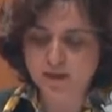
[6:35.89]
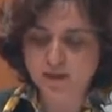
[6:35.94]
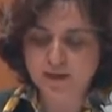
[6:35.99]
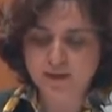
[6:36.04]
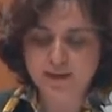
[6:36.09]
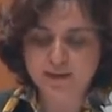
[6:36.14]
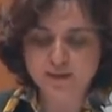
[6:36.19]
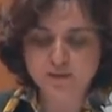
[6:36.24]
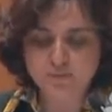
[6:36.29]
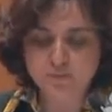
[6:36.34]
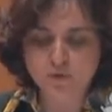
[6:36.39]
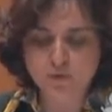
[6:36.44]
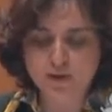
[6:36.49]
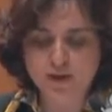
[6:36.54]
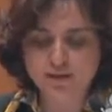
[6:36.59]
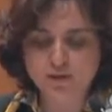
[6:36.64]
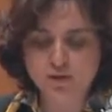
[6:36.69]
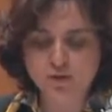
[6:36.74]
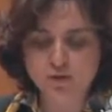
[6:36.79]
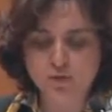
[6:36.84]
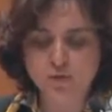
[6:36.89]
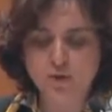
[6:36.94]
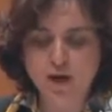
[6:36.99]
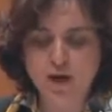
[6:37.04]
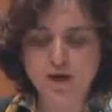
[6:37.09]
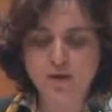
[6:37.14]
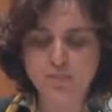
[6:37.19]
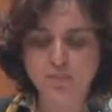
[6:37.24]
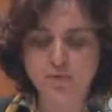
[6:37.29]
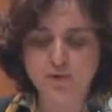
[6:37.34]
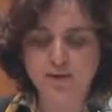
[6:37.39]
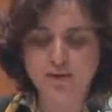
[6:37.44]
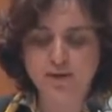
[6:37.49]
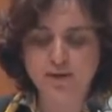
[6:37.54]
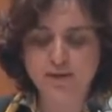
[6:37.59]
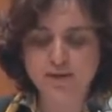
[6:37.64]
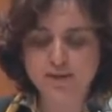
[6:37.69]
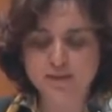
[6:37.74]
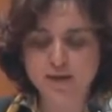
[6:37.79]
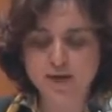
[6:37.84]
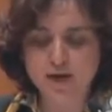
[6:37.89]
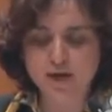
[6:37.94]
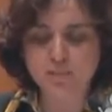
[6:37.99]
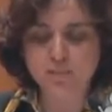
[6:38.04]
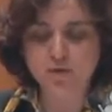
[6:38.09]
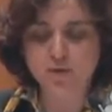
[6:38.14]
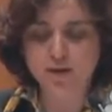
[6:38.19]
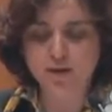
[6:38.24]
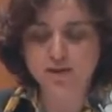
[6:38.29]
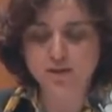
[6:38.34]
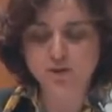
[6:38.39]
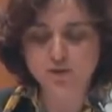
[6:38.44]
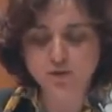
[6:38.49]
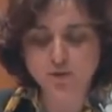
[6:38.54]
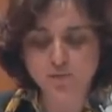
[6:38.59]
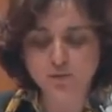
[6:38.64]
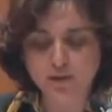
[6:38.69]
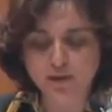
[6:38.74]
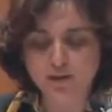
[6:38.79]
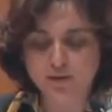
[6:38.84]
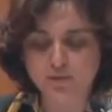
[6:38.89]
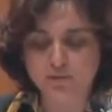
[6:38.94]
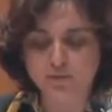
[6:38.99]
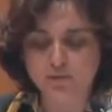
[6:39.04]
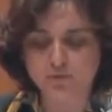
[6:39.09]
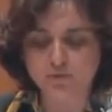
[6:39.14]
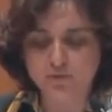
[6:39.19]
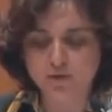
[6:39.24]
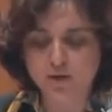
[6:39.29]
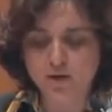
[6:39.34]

Each mode had its own harmony, and each harmony had its own ethos,